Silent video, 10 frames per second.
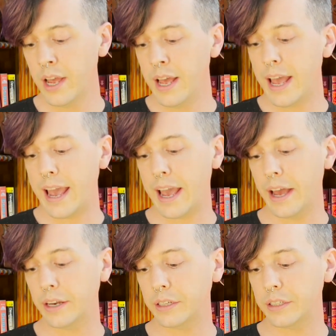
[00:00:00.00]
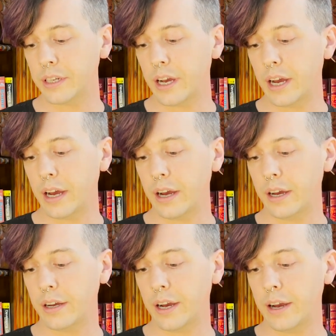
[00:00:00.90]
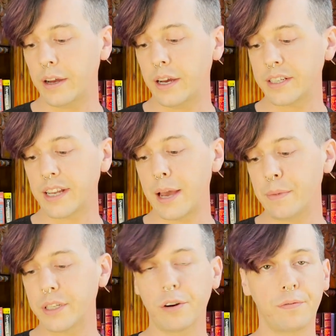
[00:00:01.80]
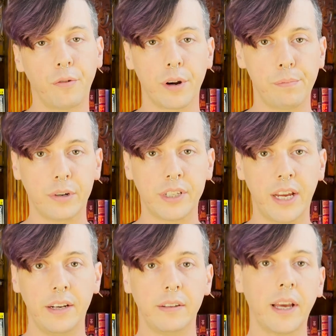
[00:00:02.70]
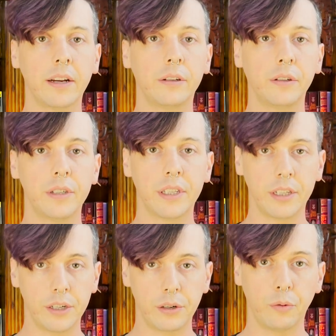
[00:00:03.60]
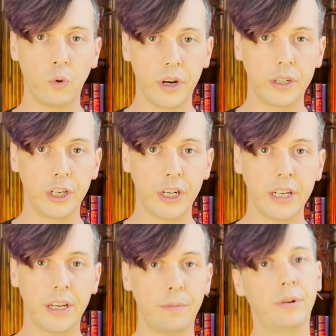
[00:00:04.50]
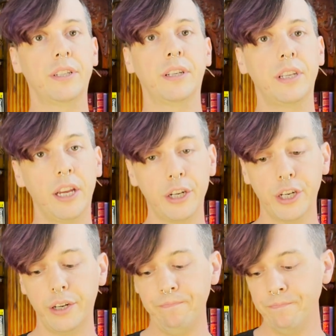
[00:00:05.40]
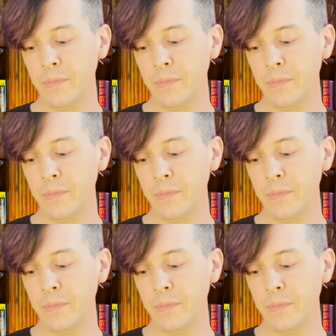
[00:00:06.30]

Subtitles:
And assignments are 40%. That includes the digital one sheet and presentation.